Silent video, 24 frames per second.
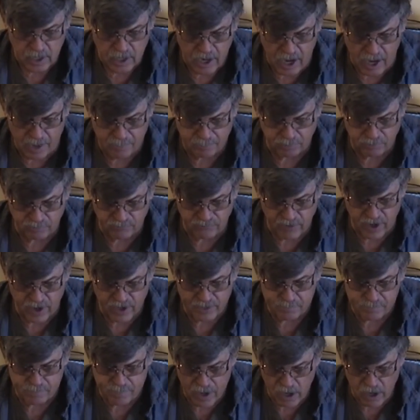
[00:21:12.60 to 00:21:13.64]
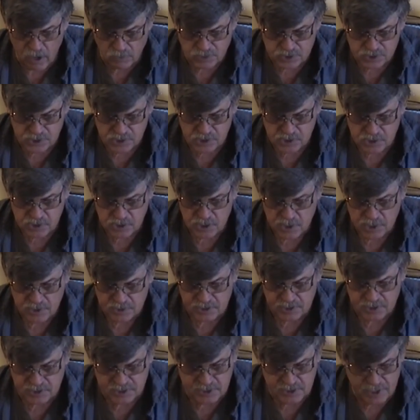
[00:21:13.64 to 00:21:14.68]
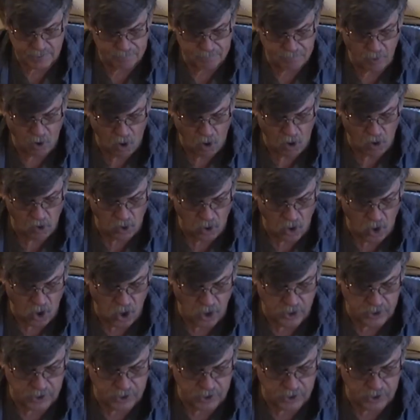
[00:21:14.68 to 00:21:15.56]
and provide mounts to set Paul on